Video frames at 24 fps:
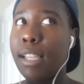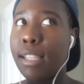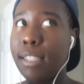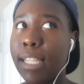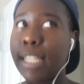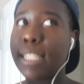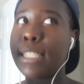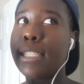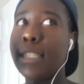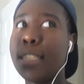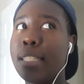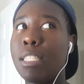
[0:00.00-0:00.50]

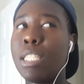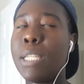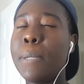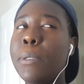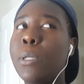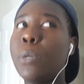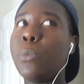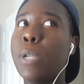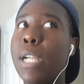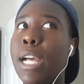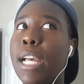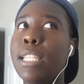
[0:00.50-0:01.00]
like
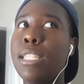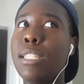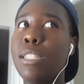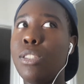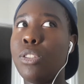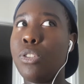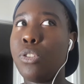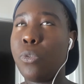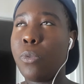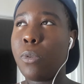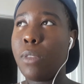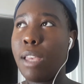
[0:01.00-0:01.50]
typically what I
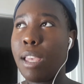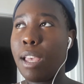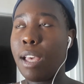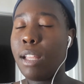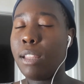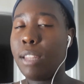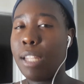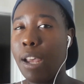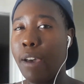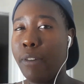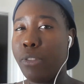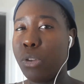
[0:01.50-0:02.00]
do with like a
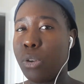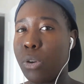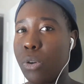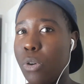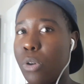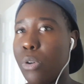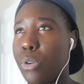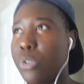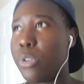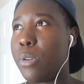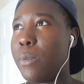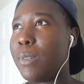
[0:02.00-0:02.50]
lot of the
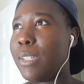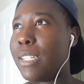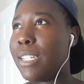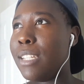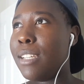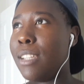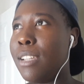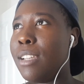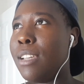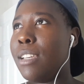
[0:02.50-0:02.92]
girl groups.